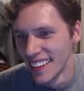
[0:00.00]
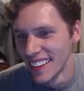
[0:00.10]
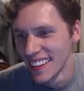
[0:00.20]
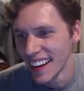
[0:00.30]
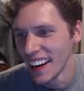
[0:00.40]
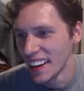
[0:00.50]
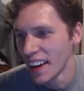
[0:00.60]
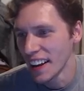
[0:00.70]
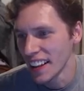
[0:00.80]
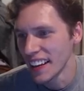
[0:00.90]
Uh, now I
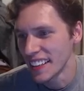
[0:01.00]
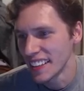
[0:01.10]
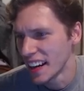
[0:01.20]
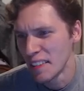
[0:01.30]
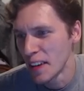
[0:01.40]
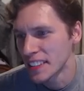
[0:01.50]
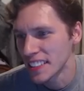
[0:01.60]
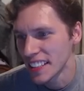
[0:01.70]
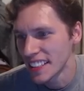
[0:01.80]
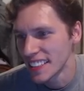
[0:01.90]
like it. Now I'm not deleting it.